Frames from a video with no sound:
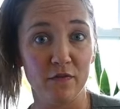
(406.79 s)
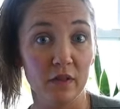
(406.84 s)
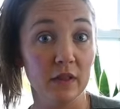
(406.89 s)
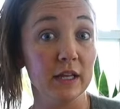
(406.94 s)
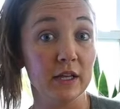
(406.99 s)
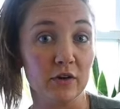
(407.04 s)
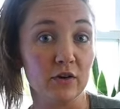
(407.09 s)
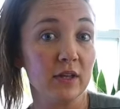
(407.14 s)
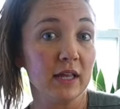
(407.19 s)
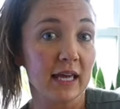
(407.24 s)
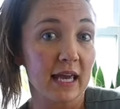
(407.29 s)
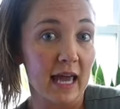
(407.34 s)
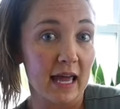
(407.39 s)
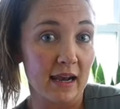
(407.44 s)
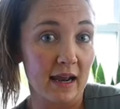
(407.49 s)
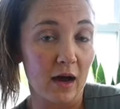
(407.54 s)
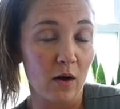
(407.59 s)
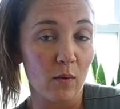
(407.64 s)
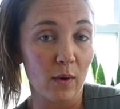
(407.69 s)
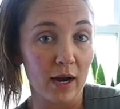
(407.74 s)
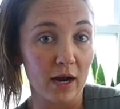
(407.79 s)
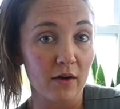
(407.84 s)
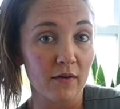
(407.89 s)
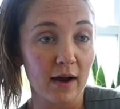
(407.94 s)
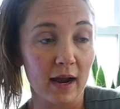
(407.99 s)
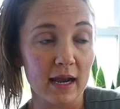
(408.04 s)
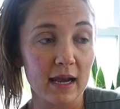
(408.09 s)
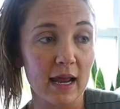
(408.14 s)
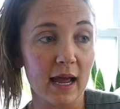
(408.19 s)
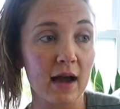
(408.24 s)
literally cannot wear
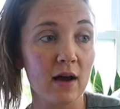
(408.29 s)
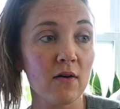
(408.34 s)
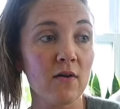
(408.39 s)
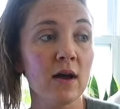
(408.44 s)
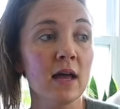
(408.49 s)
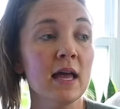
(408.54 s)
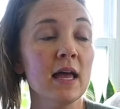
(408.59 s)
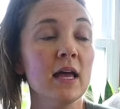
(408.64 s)
right now.